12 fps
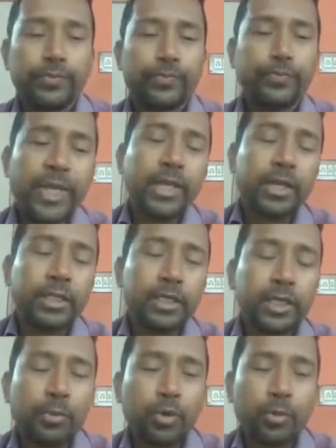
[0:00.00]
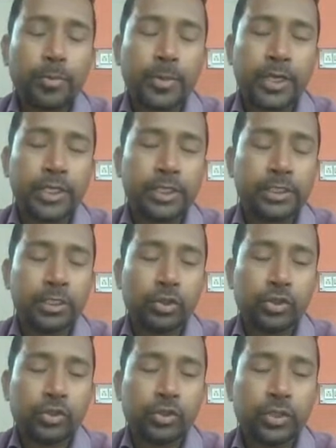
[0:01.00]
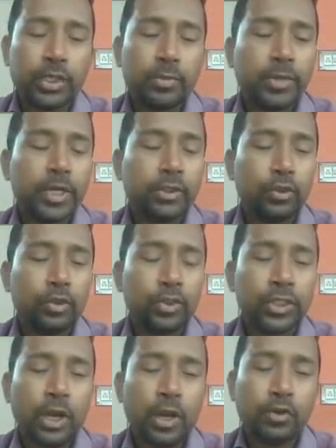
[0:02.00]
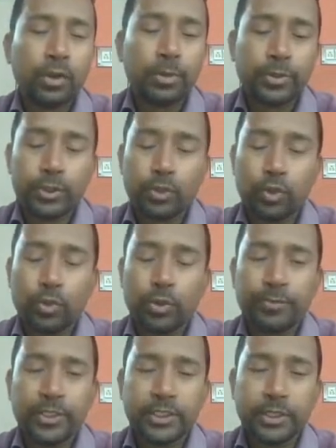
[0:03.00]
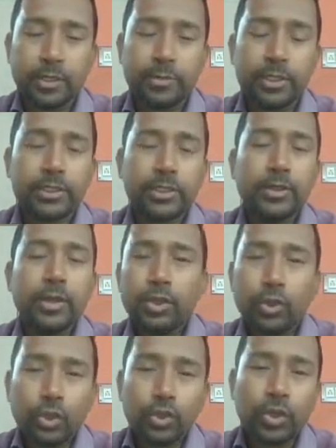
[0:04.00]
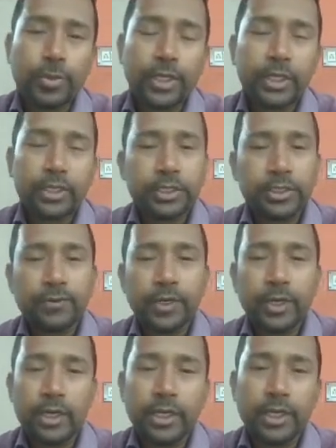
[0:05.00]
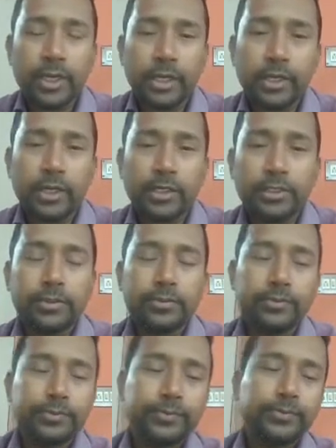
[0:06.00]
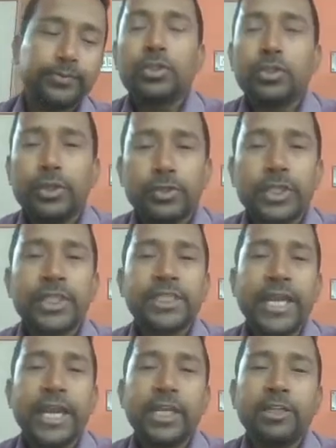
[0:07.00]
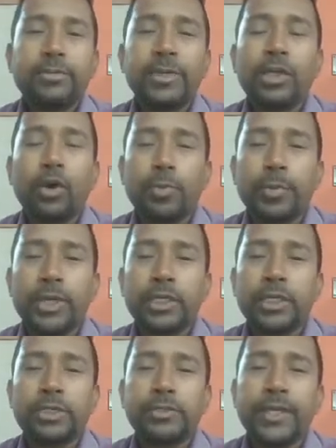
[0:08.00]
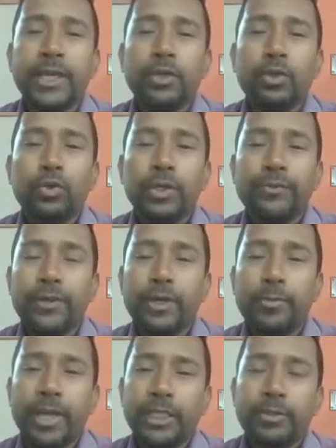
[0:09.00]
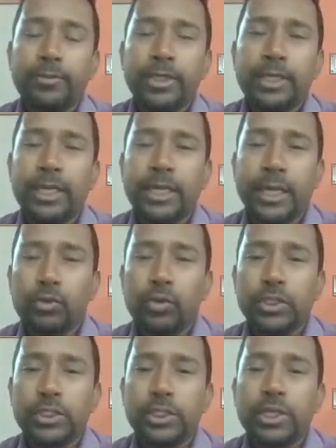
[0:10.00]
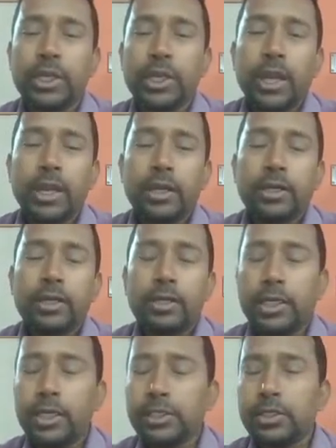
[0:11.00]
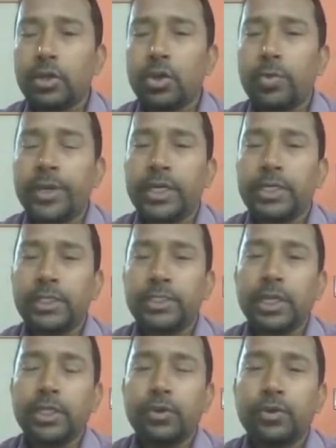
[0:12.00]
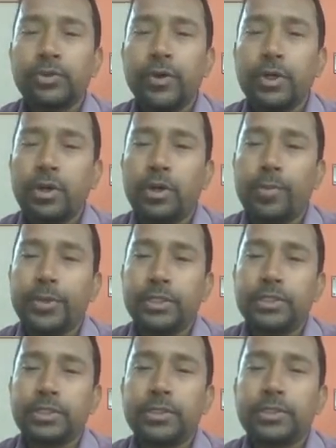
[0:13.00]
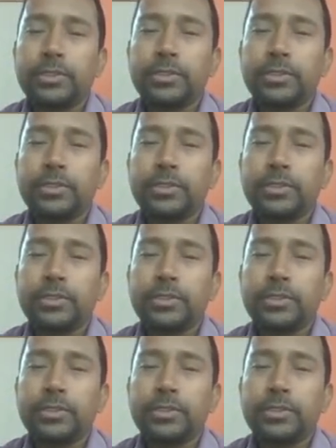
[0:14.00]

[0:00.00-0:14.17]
Many other type of operators are also there, but those are out of our scope of the syllabus. Those operators we will learn in higher class. So using these arithmetic operators, we can do different mathematical calculation, and relational operators are used for comparison.